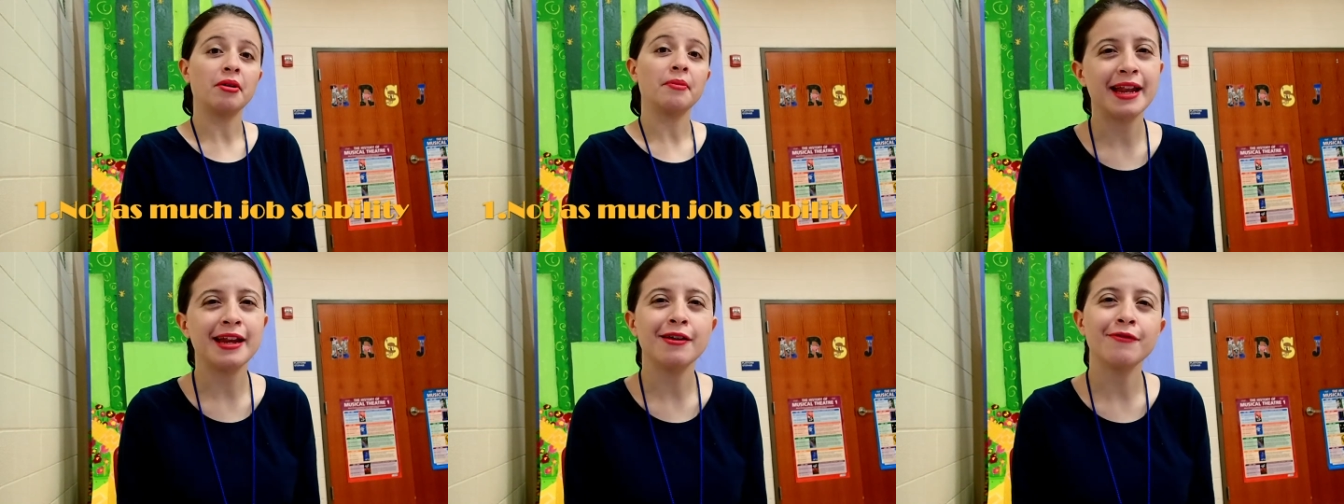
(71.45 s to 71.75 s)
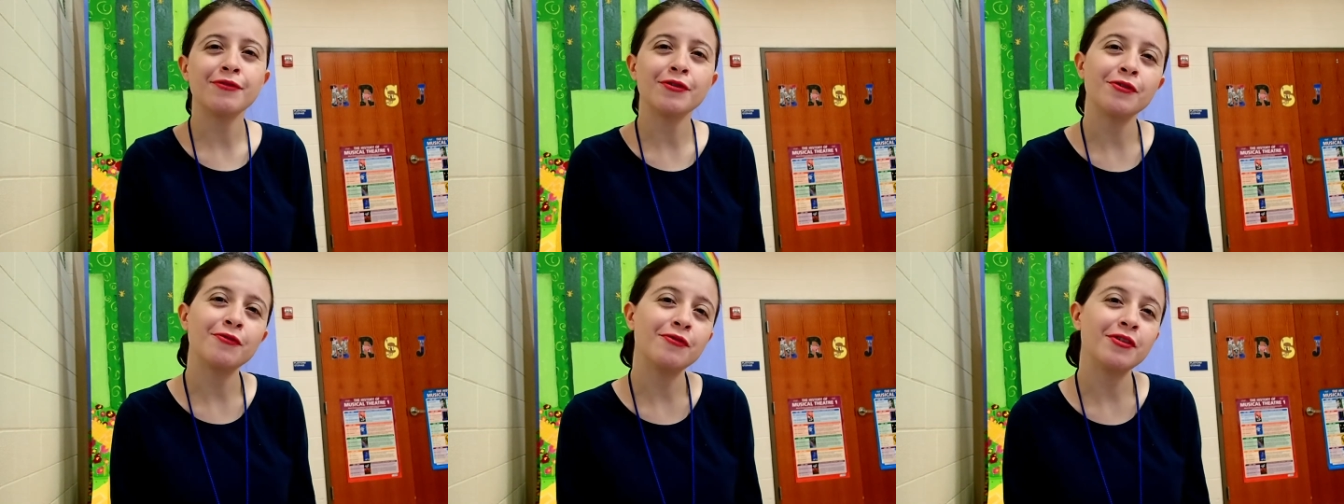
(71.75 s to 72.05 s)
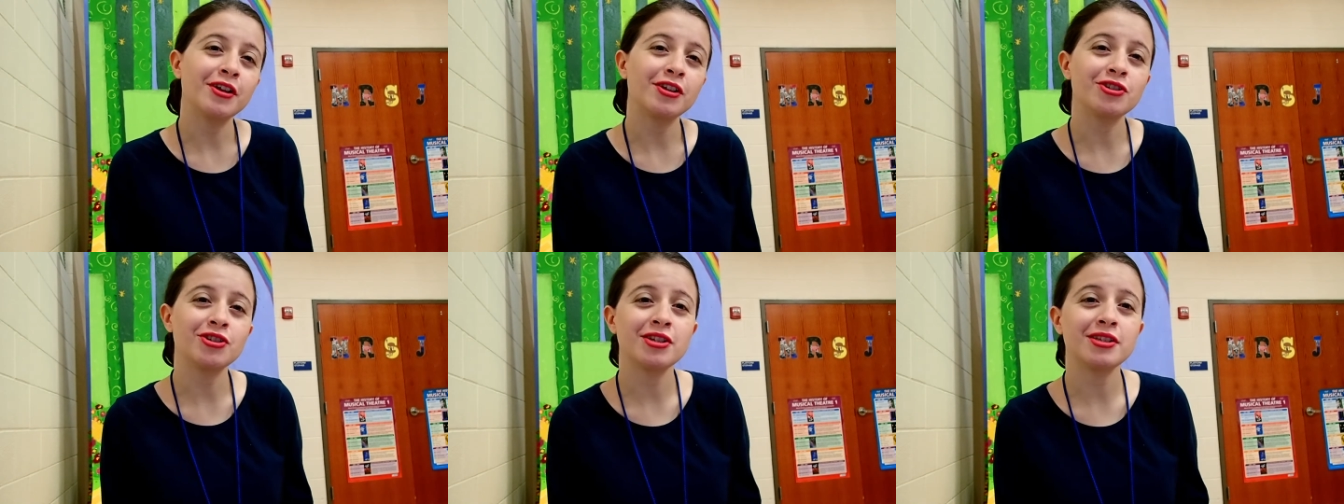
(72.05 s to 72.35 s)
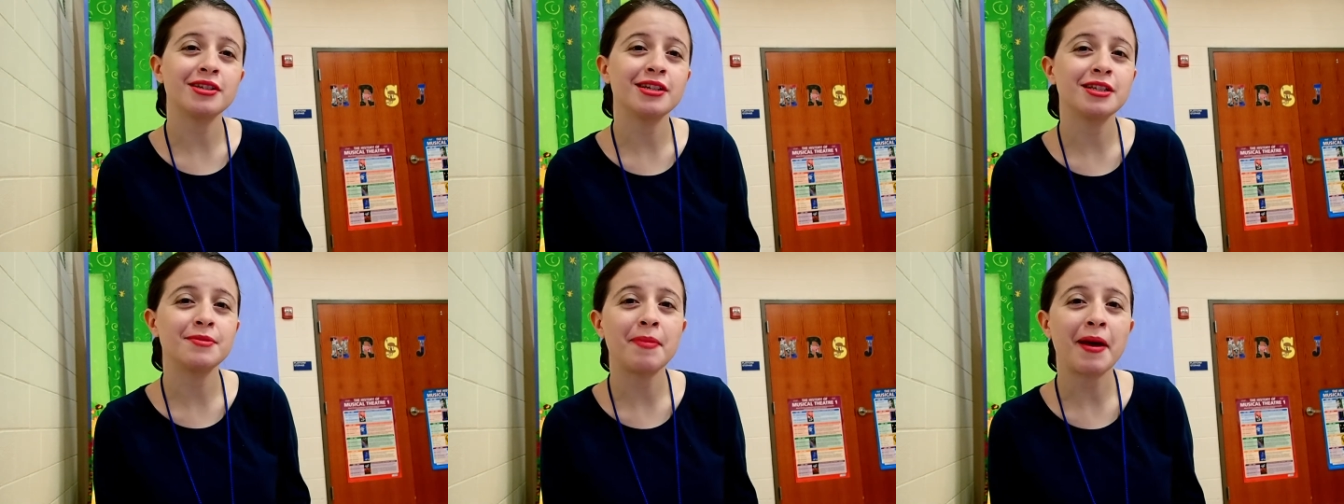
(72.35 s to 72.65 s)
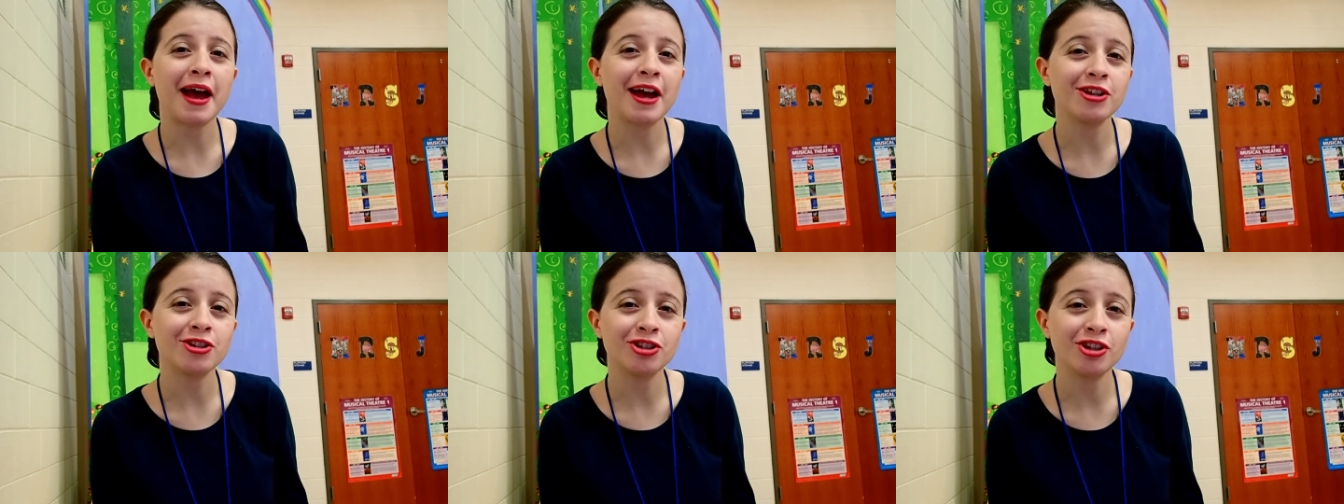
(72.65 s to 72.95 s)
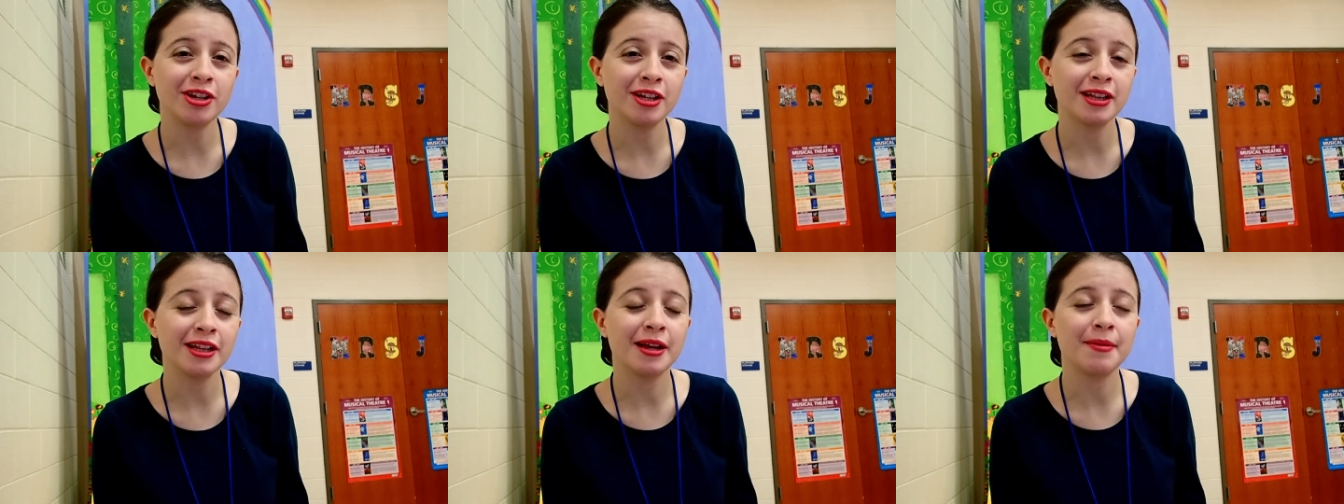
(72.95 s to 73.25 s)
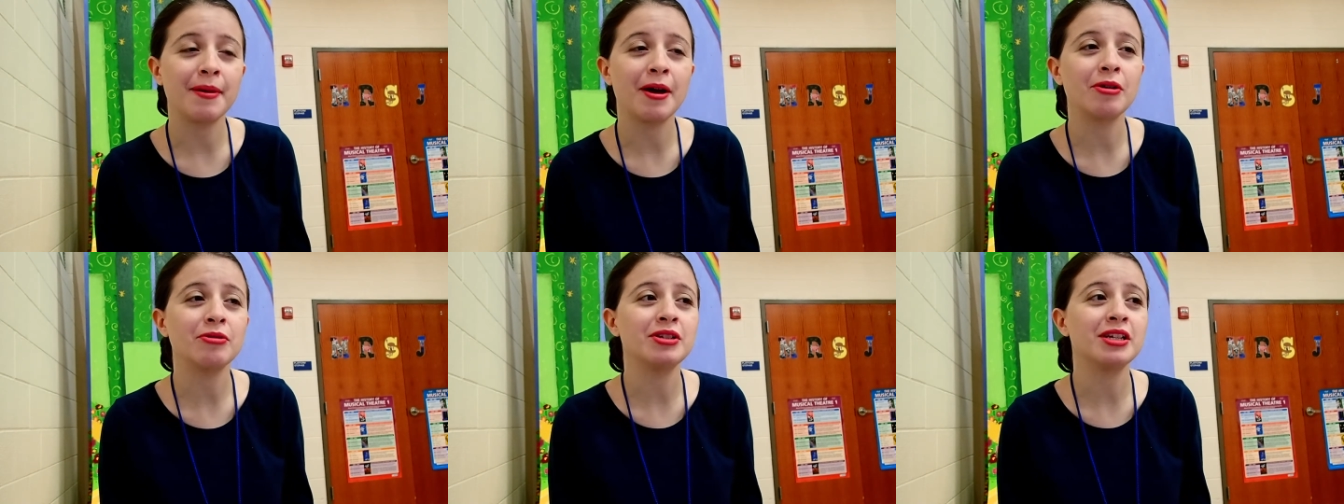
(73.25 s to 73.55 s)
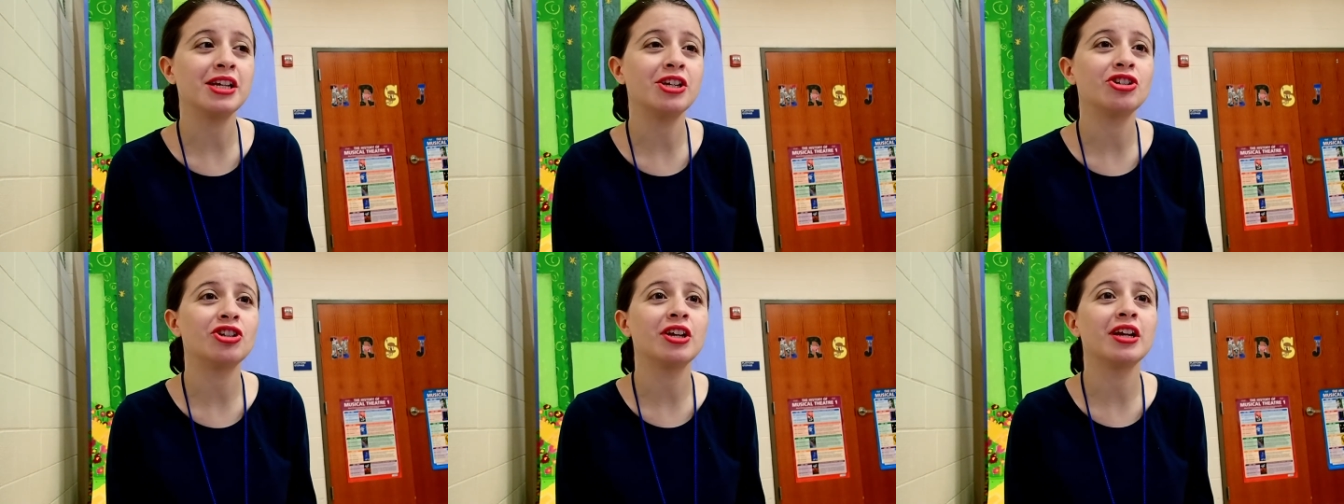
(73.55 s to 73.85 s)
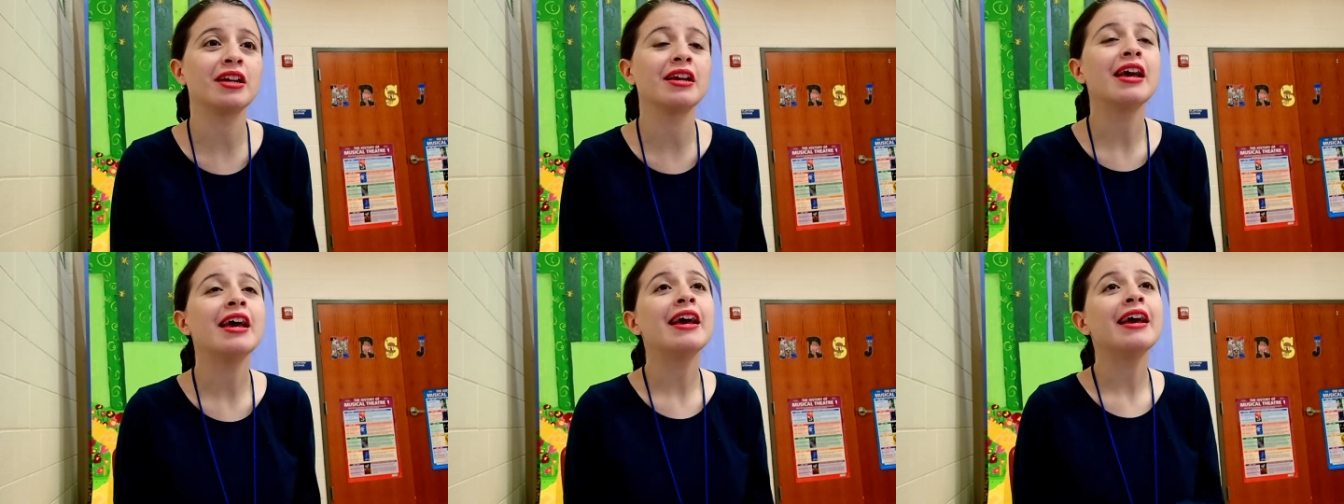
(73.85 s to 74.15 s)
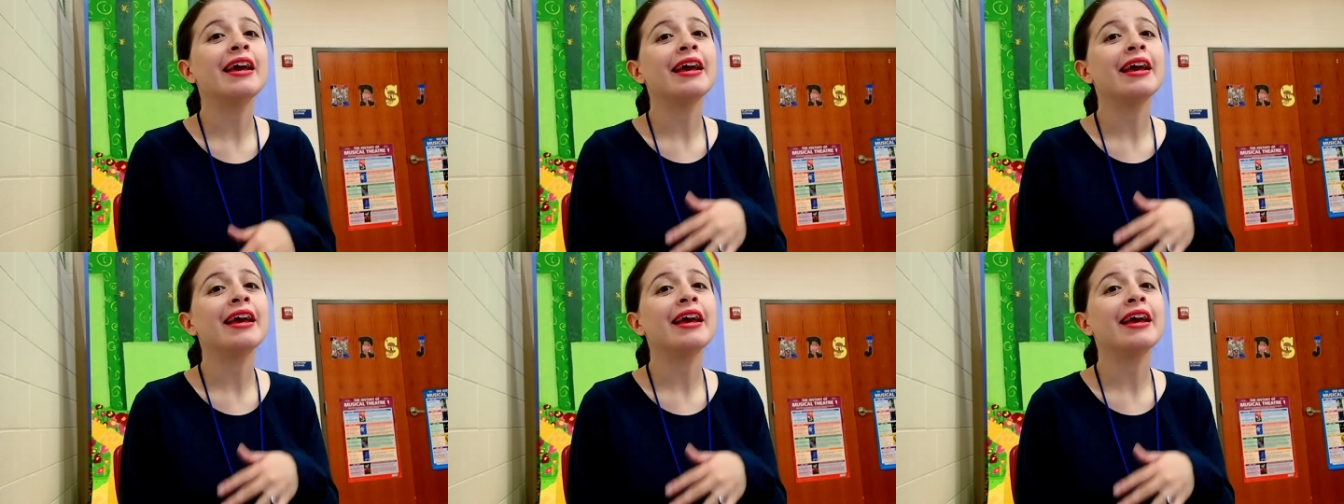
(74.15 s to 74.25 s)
and if you feel just as passionately about teaching